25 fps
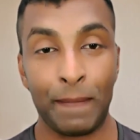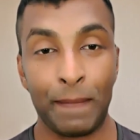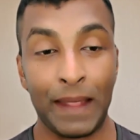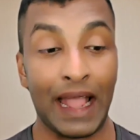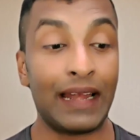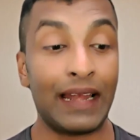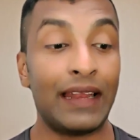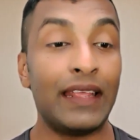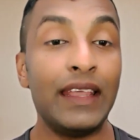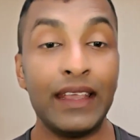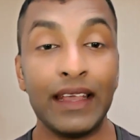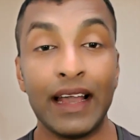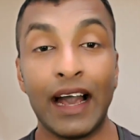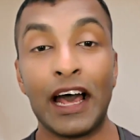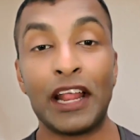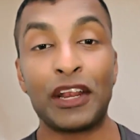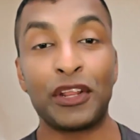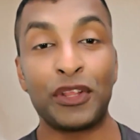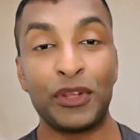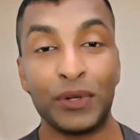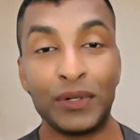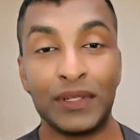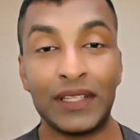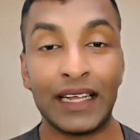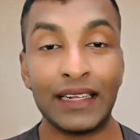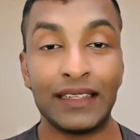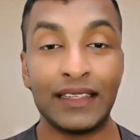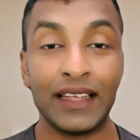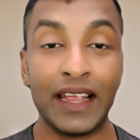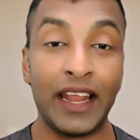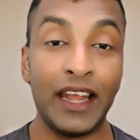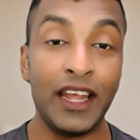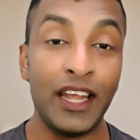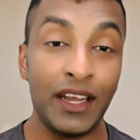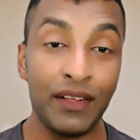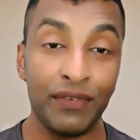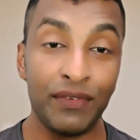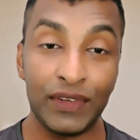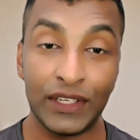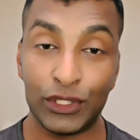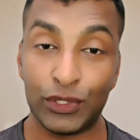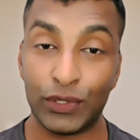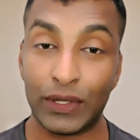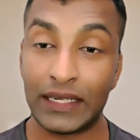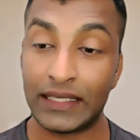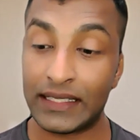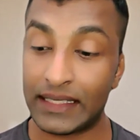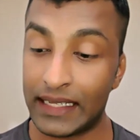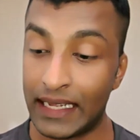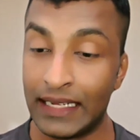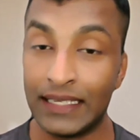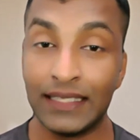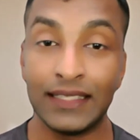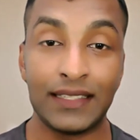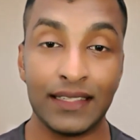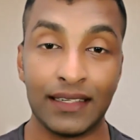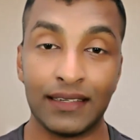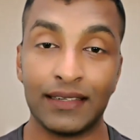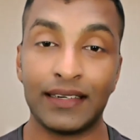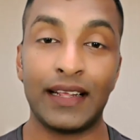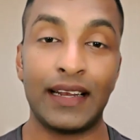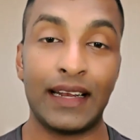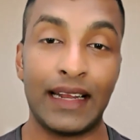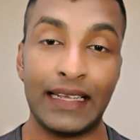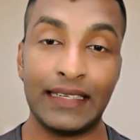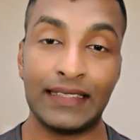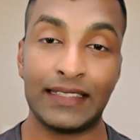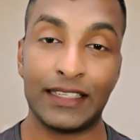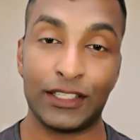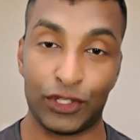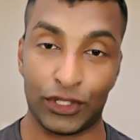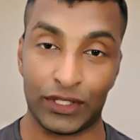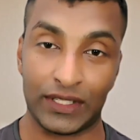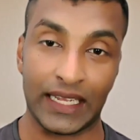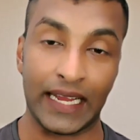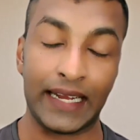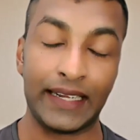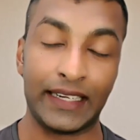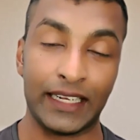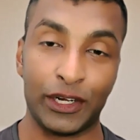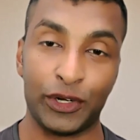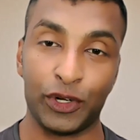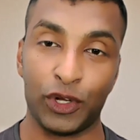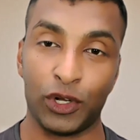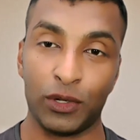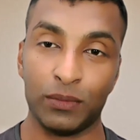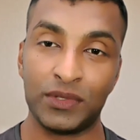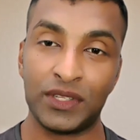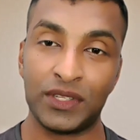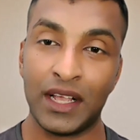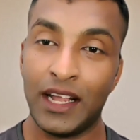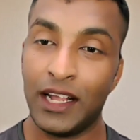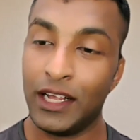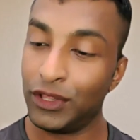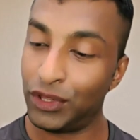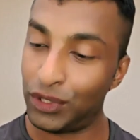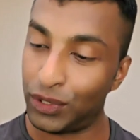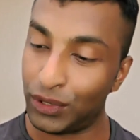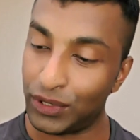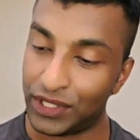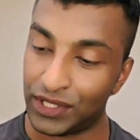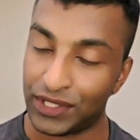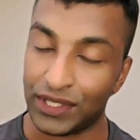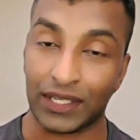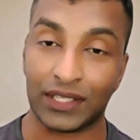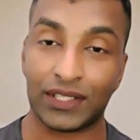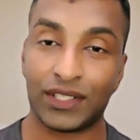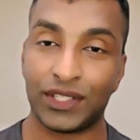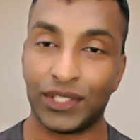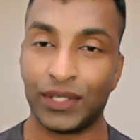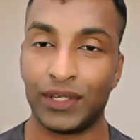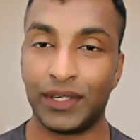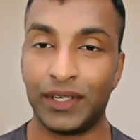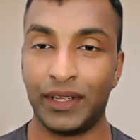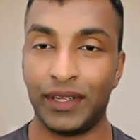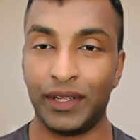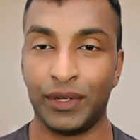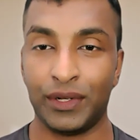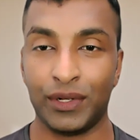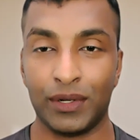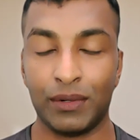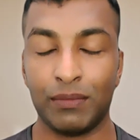And he argued that the individuals internalize the societal norms through structured,